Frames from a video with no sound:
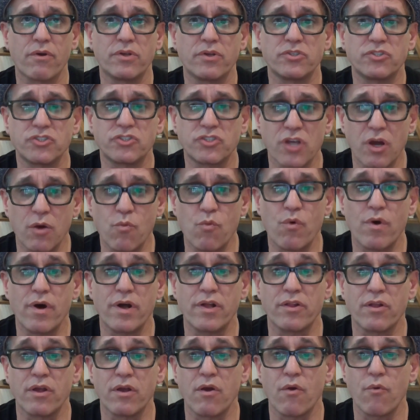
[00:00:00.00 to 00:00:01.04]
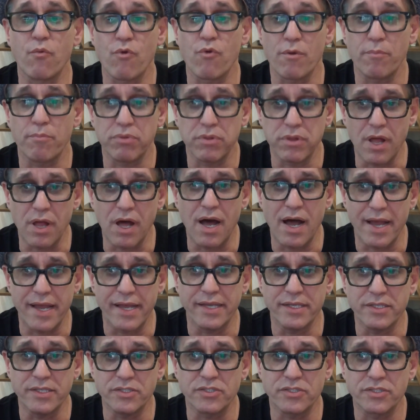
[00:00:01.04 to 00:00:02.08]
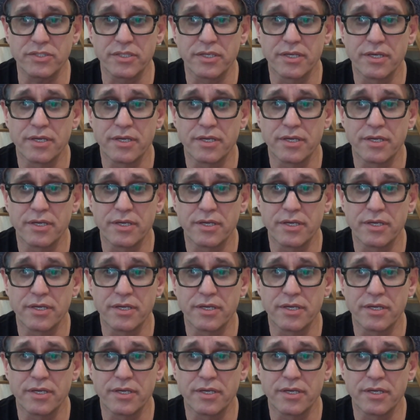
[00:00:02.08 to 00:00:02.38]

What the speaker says: someone replies